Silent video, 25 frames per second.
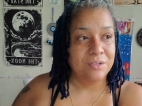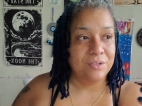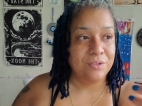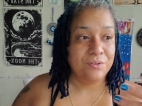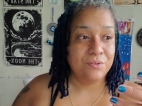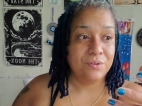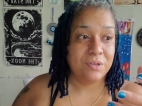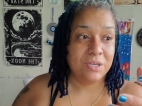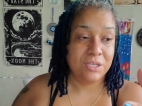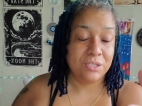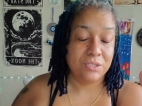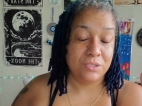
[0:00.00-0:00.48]

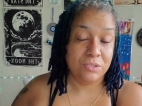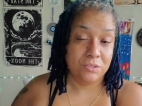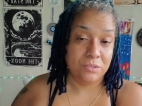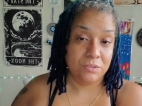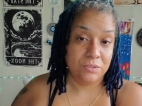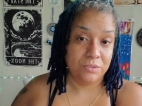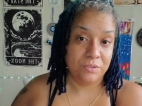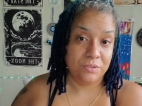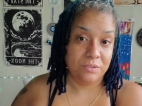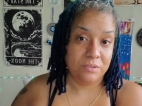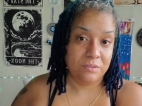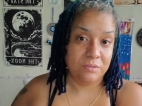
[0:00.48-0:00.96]
You can
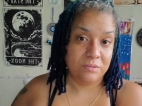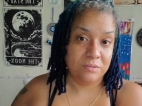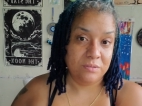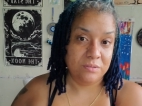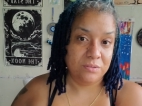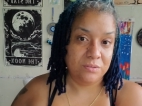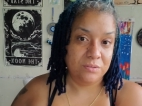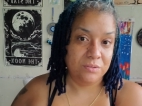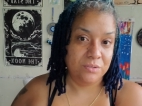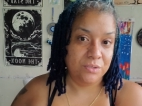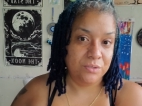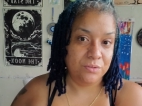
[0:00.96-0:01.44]

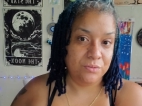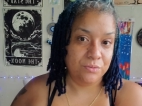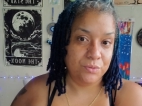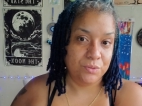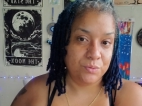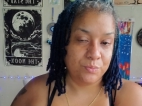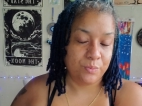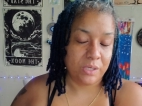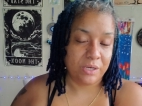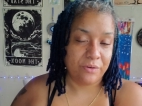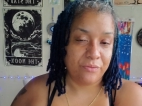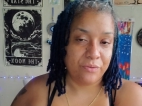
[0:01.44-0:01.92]
use
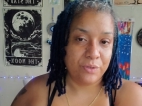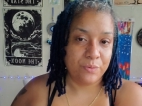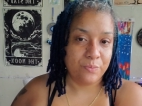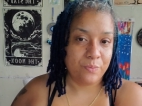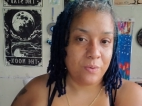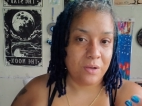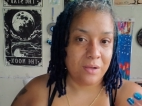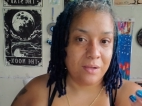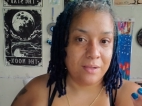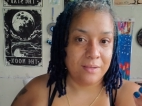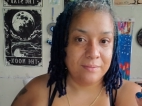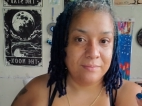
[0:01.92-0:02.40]
whatever you
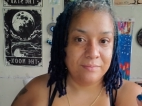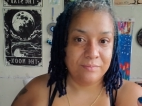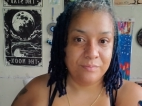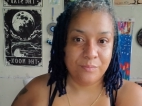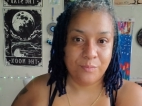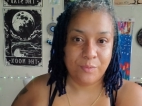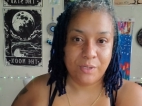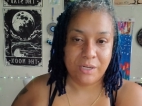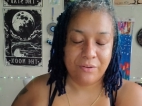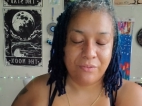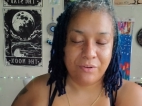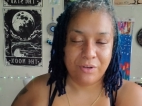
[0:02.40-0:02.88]
want,
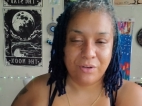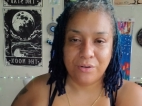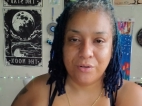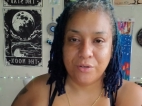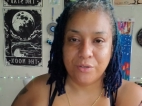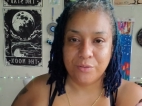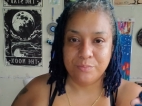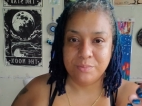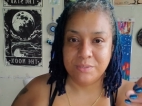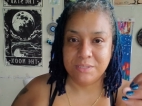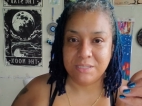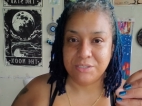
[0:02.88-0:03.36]
whatever
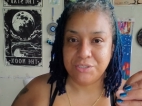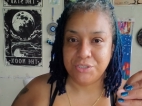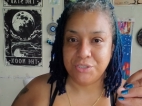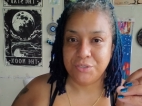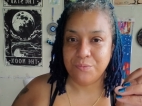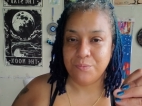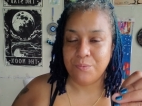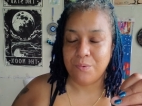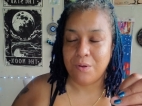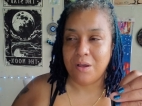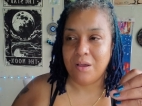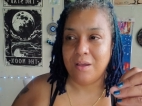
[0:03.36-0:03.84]
herbs that
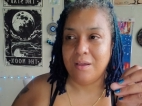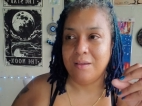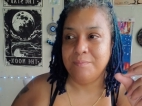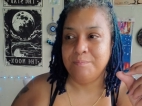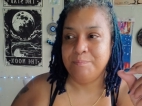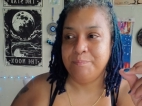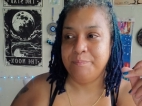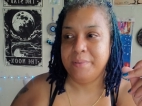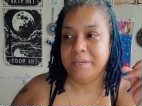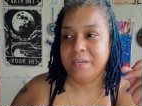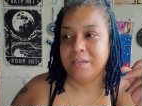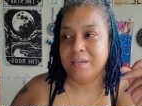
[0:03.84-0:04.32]
you want,
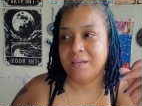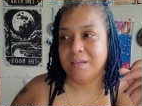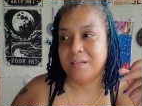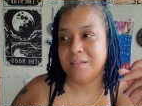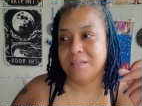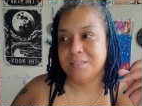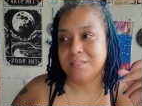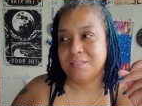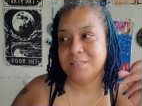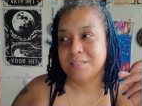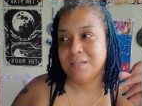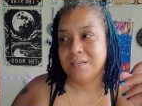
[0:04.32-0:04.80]

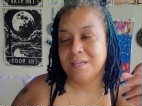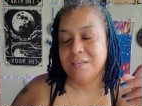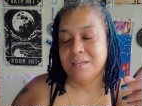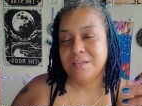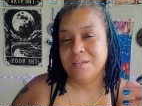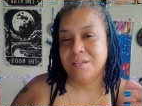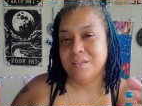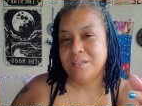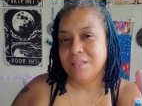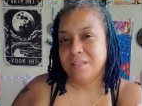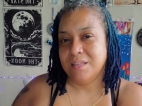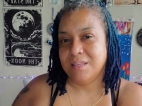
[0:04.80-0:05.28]
because
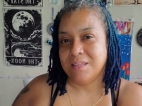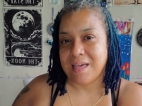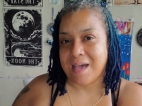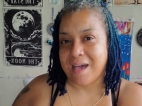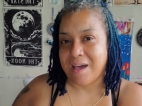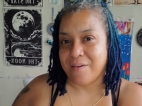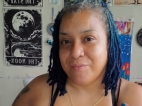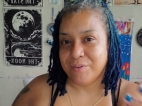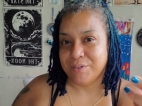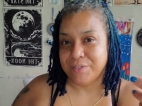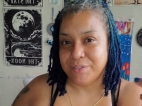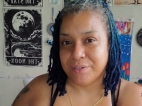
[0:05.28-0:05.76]

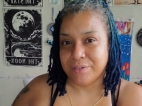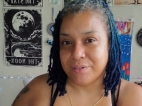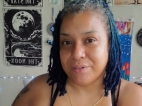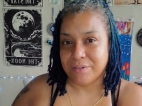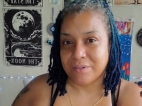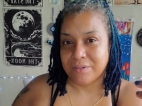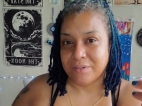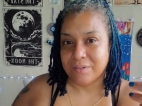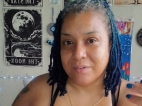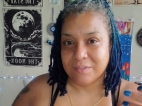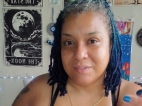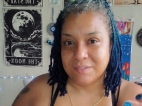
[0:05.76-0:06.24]

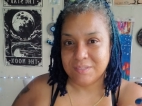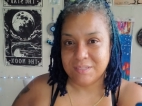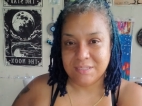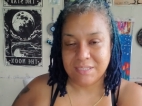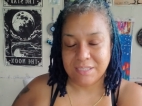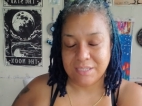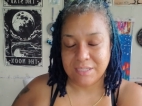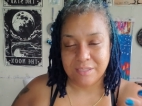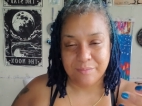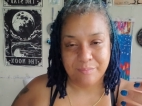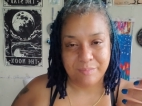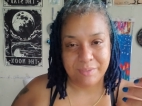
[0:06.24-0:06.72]
lavender,
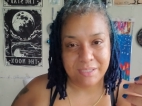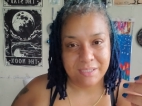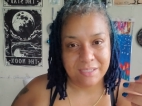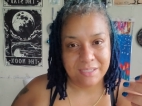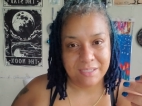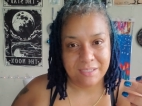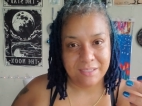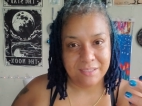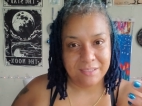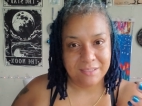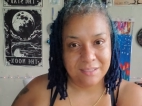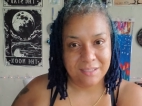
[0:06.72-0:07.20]

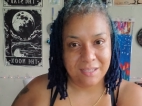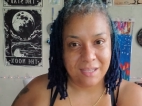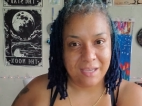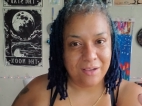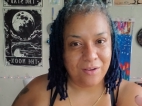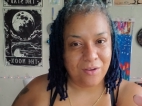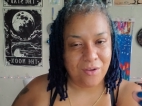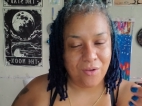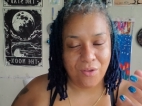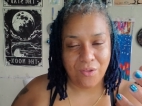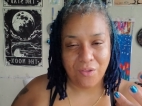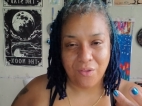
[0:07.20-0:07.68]
cinnamon,
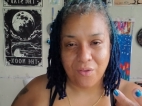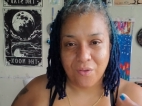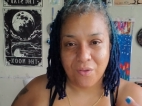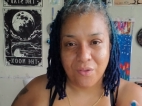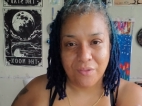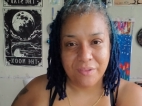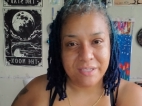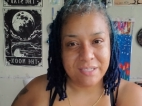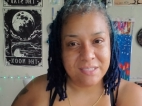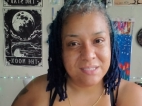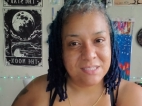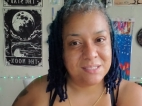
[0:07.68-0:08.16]
like all,
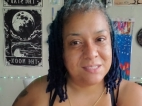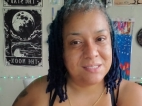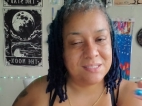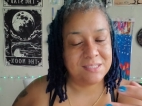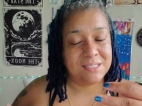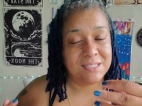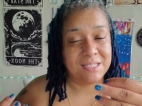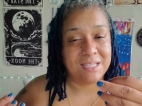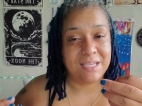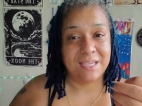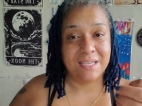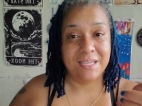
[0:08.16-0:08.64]
all these
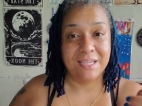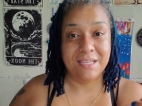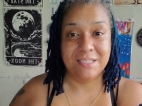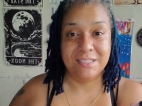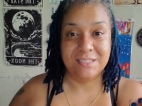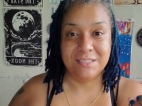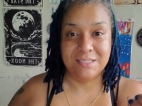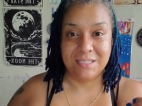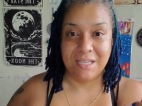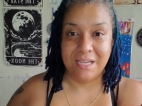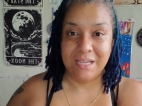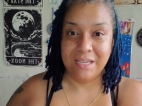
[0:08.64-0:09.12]

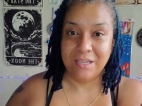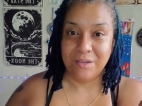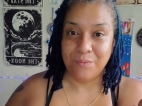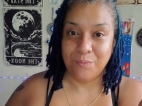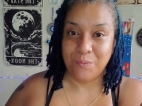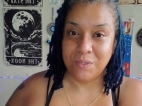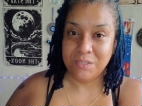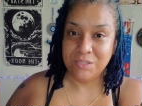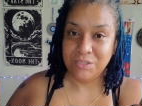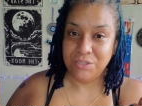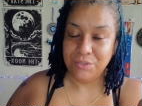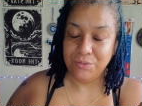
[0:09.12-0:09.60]
things, like
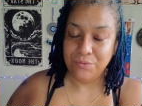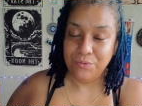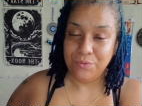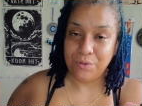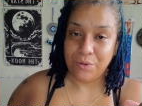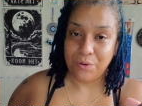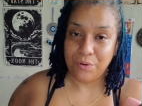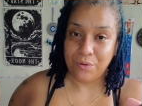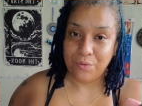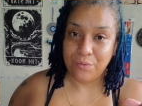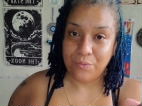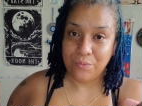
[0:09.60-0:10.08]
once you
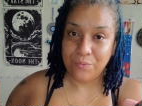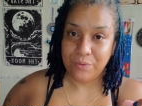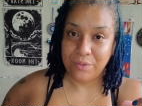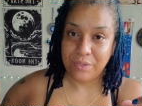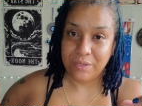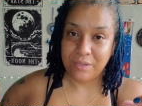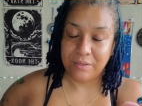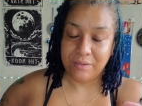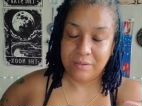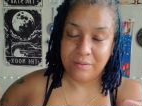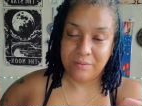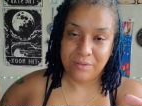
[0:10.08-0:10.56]
know
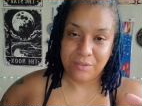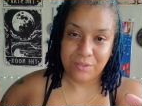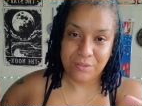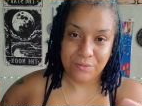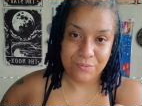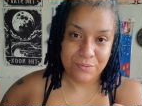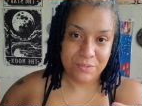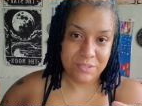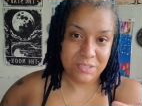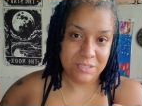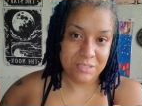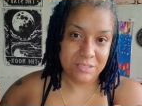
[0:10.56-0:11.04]
the
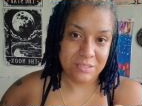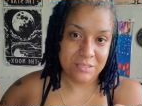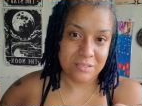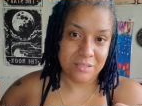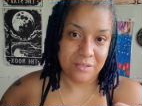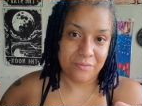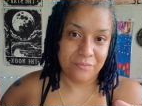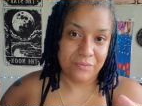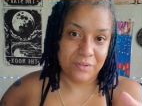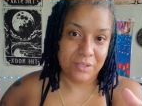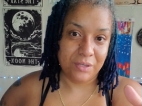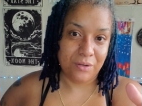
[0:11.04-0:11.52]
uses
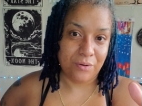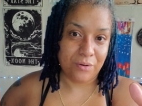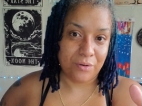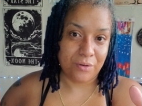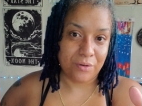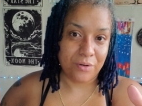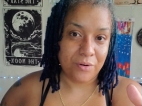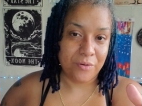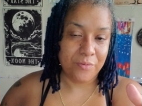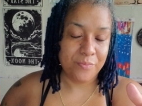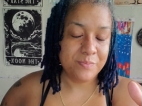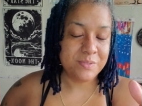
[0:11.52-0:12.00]
of the
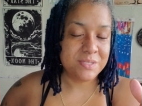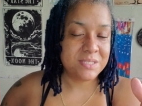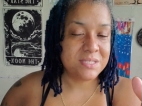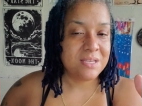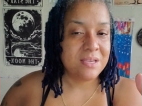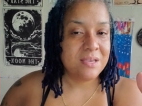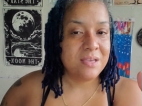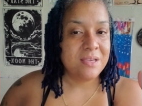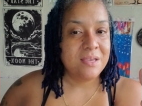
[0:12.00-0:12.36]
herbs,